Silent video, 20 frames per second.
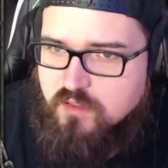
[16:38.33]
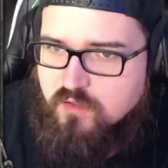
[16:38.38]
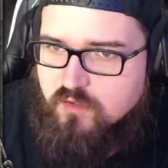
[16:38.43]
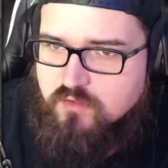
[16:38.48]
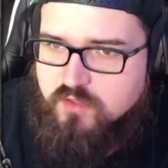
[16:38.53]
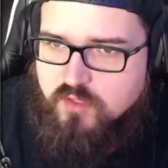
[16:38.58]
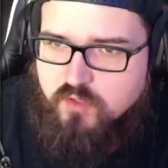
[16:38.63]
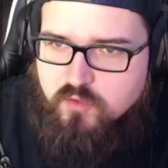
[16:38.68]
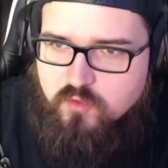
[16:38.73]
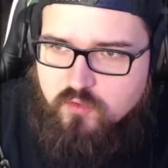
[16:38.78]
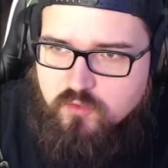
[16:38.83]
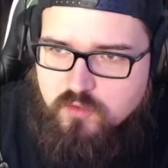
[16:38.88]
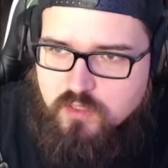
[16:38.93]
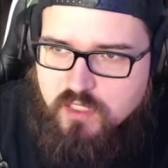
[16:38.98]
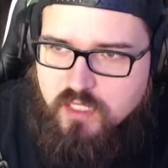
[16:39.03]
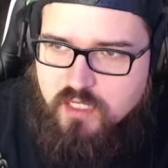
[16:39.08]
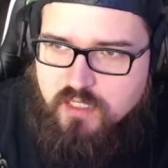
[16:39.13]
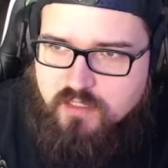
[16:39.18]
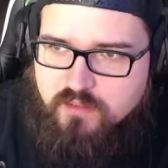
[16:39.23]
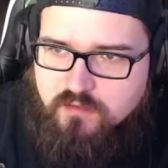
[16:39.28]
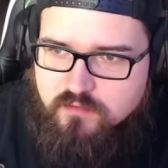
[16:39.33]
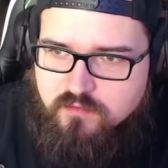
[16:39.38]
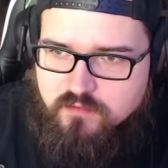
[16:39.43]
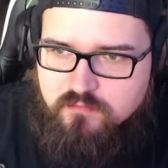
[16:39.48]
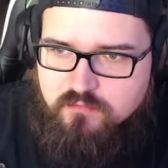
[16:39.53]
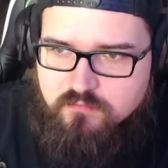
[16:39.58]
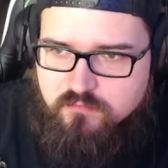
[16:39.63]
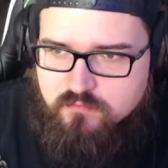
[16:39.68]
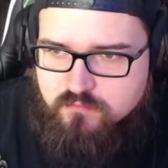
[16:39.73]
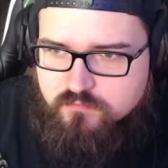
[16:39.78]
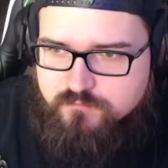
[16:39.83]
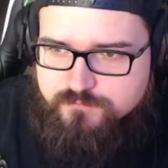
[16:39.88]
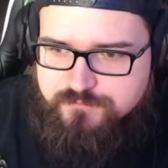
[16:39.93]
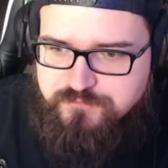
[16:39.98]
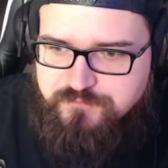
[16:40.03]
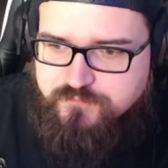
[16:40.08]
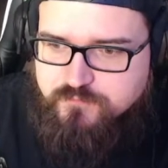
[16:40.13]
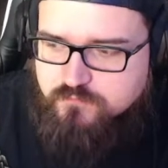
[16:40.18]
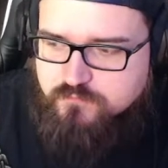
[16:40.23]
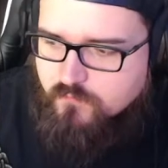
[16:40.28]
Although not
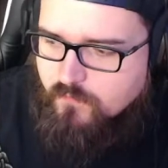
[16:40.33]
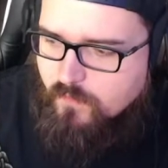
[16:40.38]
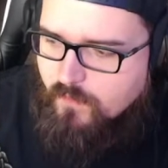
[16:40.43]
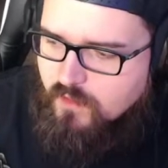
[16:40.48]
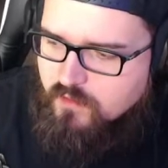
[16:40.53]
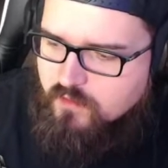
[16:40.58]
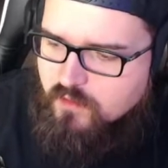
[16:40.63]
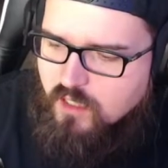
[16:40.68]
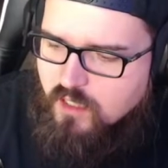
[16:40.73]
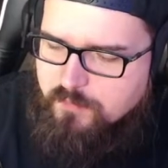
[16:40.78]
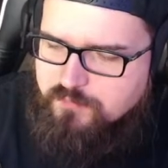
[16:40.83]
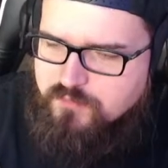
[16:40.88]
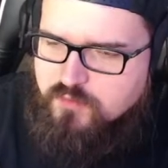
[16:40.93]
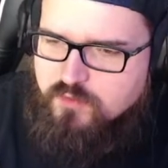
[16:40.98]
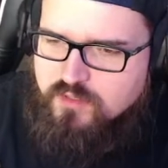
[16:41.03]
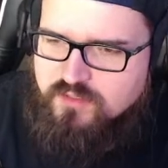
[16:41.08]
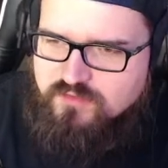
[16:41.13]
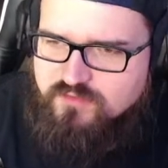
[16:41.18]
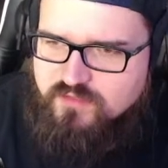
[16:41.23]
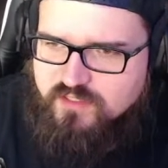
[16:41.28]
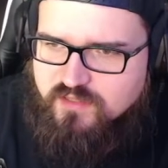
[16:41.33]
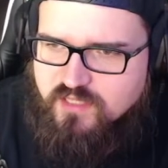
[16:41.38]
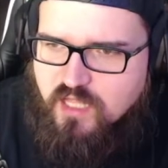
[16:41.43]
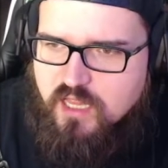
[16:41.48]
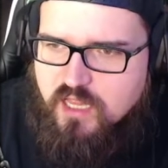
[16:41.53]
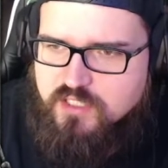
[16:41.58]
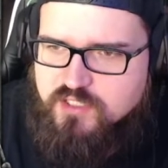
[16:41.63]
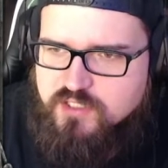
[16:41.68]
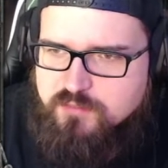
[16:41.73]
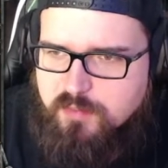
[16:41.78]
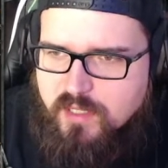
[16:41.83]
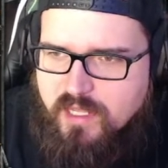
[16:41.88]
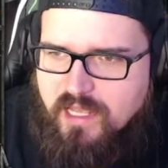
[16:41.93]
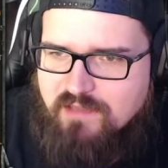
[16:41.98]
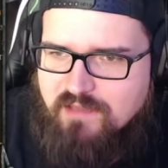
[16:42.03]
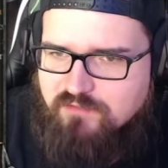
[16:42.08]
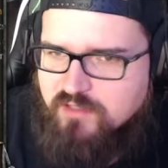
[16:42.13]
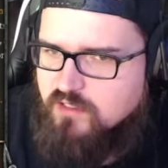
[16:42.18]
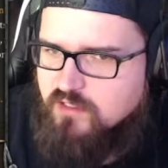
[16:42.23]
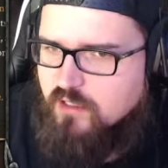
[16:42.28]
up to the technology by
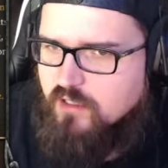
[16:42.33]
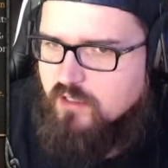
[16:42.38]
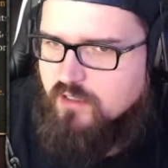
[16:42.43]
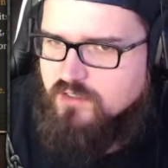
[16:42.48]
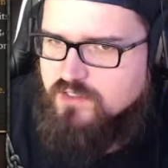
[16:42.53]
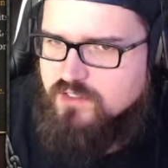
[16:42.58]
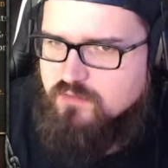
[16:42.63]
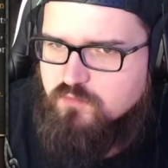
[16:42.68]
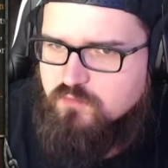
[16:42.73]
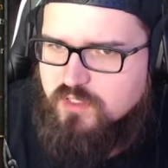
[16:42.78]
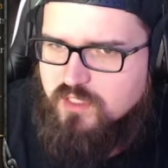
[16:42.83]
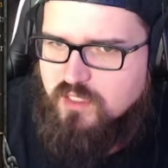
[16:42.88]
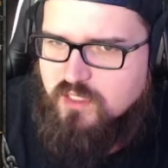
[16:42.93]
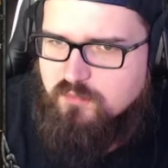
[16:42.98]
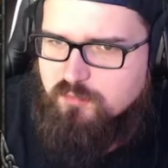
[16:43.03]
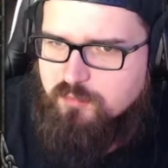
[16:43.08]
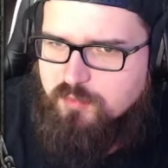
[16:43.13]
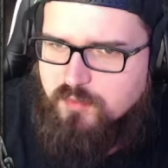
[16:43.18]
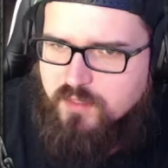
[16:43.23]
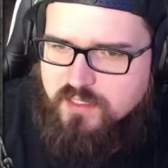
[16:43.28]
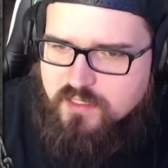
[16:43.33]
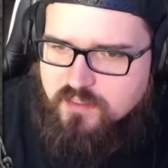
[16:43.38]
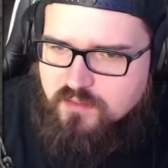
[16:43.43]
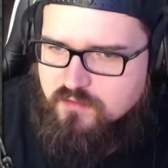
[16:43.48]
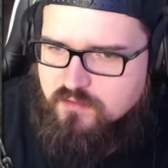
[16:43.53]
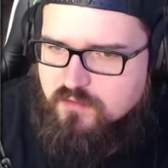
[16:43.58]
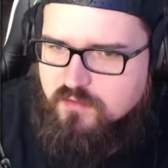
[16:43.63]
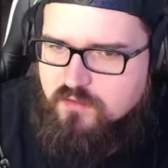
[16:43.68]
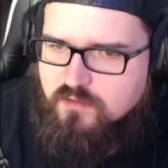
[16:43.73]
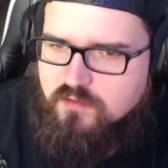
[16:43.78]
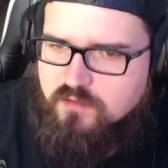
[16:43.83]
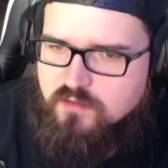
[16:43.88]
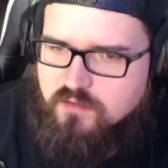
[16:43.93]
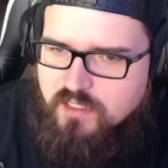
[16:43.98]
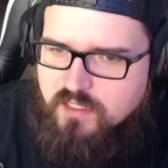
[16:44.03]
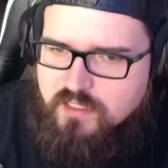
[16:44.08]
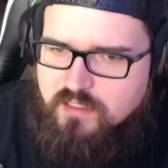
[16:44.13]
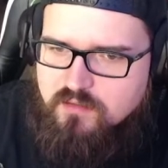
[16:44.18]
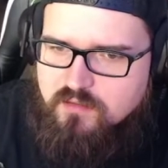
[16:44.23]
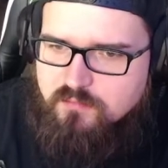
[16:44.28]
having cars and whatnot, but
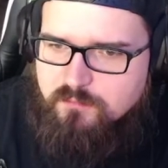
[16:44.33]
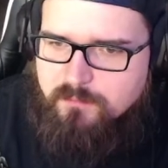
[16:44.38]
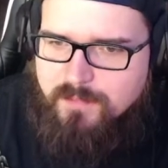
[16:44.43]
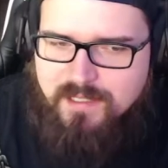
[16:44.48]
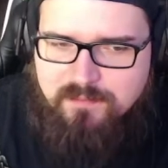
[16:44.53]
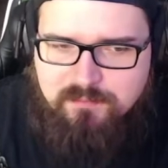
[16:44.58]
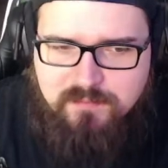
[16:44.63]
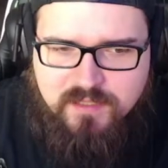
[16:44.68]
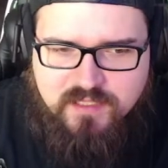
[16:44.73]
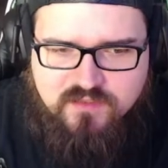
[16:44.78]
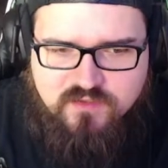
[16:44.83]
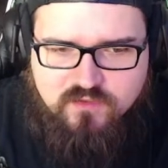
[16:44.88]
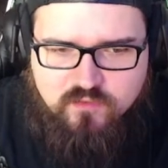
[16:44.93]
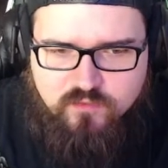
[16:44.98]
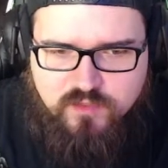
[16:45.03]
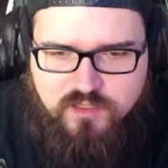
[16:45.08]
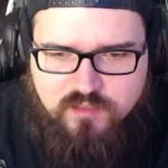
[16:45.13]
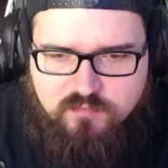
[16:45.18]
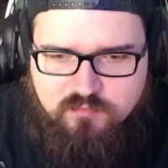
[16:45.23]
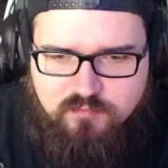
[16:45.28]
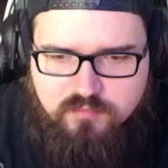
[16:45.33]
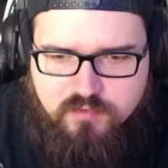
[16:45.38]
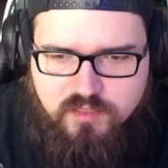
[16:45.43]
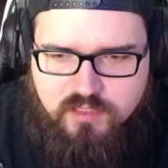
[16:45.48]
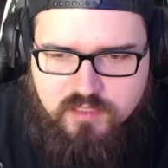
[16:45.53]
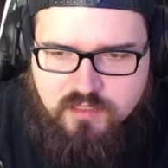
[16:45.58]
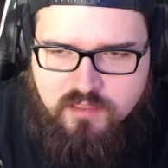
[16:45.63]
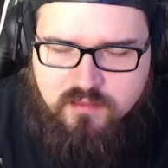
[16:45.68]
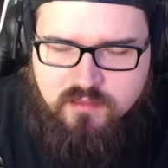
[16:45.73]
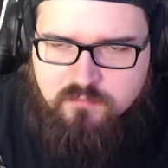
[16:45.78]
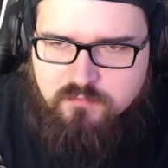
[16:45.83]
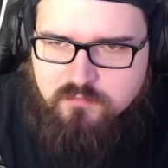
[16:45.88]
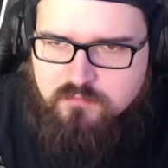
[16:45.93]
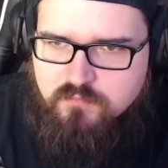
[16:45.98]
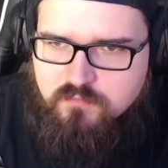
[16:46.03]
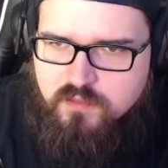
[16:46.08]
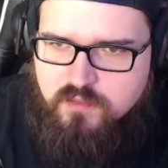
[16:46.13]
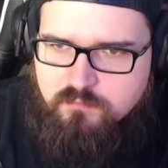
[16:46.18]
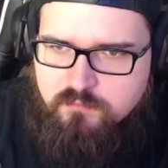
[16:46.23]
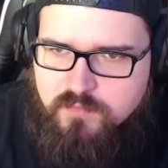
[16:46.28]
like Mad Max story in
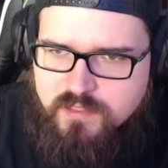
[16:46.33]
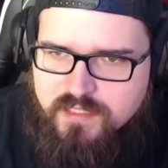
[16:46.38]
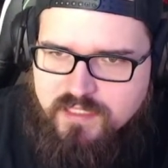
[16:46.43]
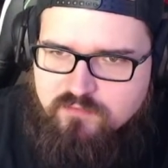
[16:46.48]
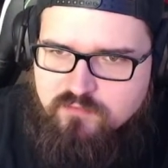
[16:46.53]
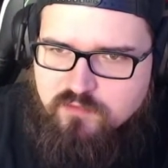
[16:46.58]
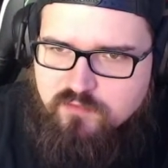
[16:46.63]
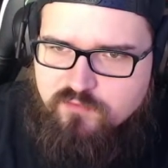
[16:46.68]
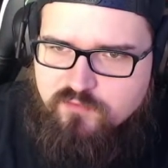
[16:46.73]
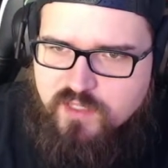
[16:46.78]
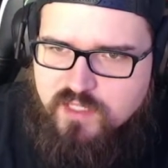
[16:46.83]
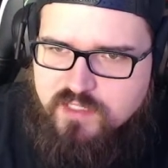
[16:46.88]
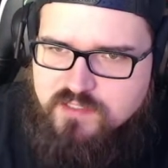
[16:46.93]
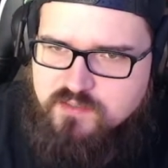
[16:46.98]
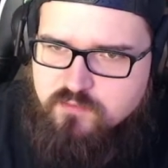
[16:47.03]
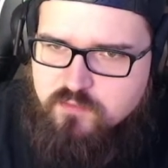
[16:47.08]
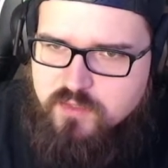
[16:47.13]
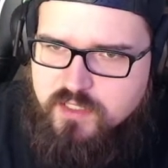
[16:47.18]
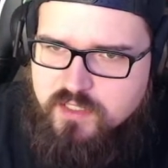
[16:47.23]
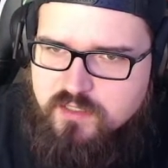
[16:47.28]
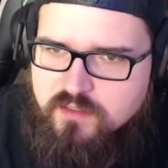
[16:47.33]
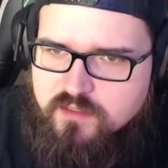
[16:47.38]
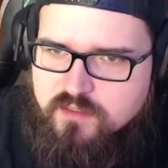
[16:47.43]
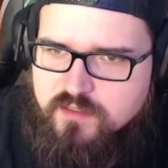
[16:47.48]
medieval fantasy way.